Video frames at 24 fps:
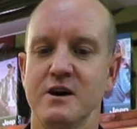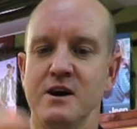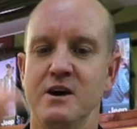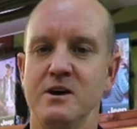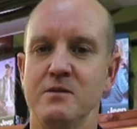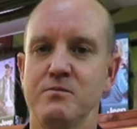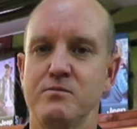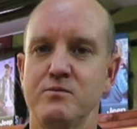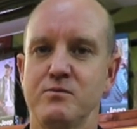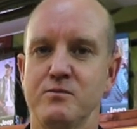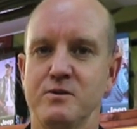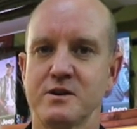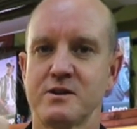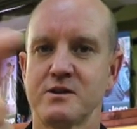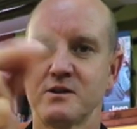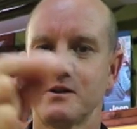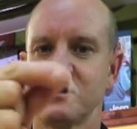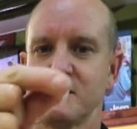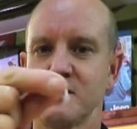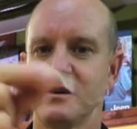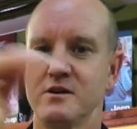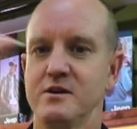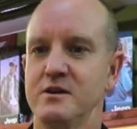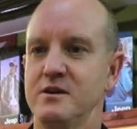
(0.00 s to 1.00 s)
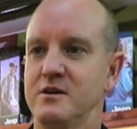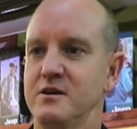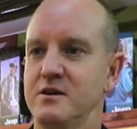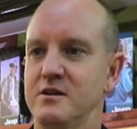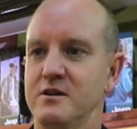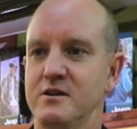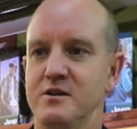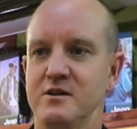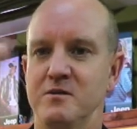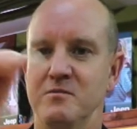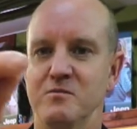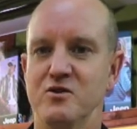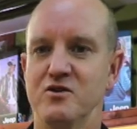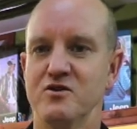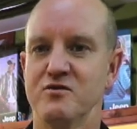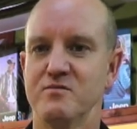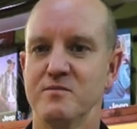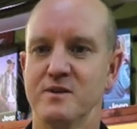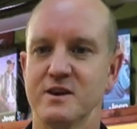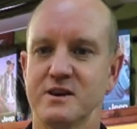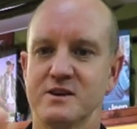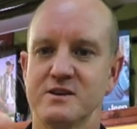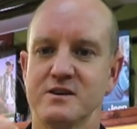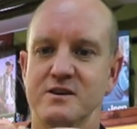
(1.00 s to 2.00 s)
help with the
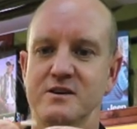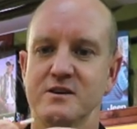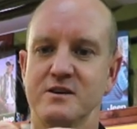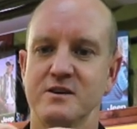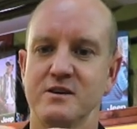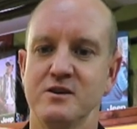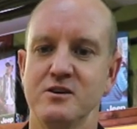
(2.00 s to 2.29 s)
movement.